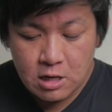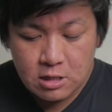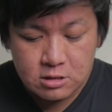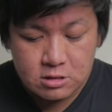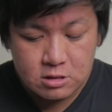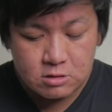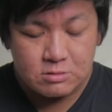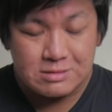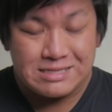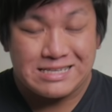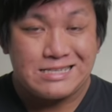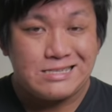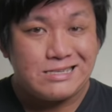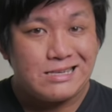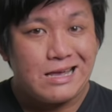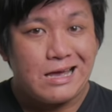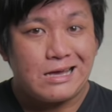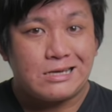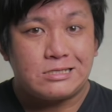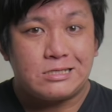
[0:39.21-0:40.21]
So this
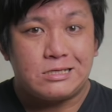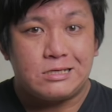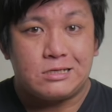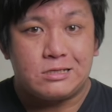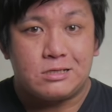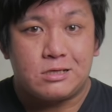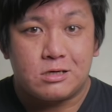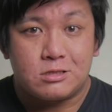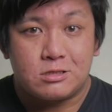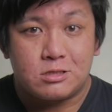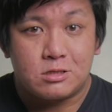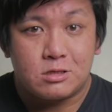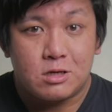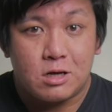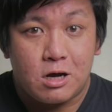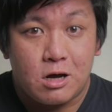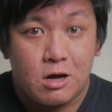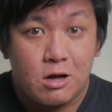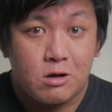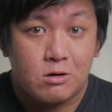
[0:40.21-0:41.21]
actually does
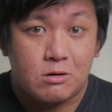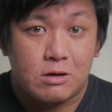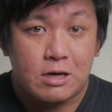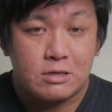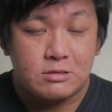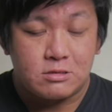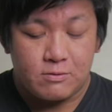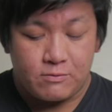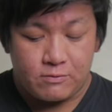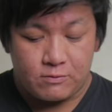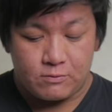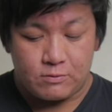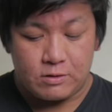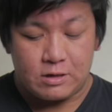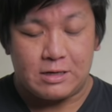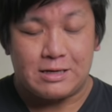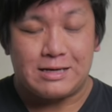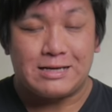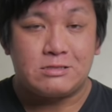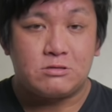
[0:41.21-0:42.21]
all kinds of
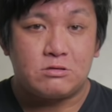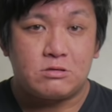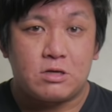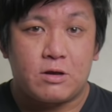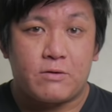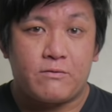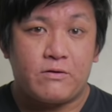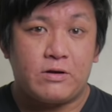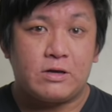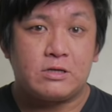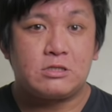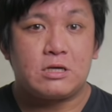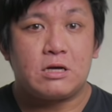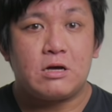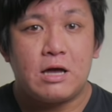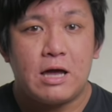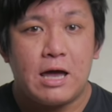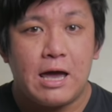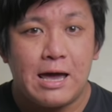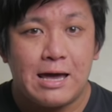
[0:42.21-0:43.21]
really interesting things,
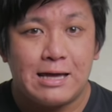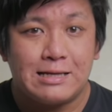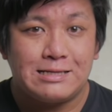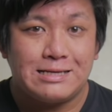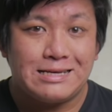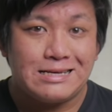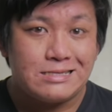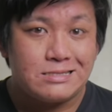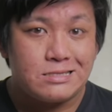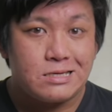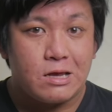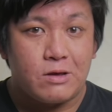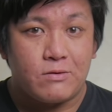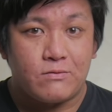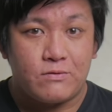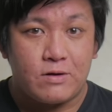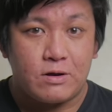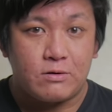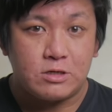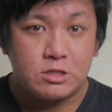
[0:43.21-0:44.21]
and it's a
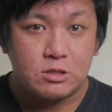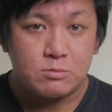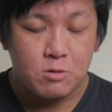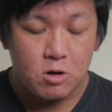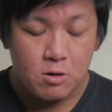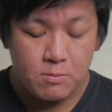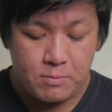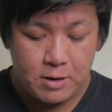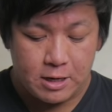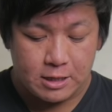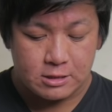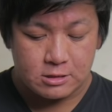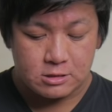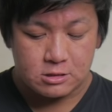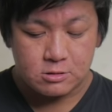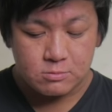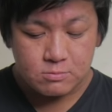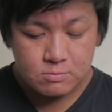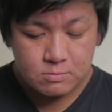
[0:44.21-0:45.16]
very small package.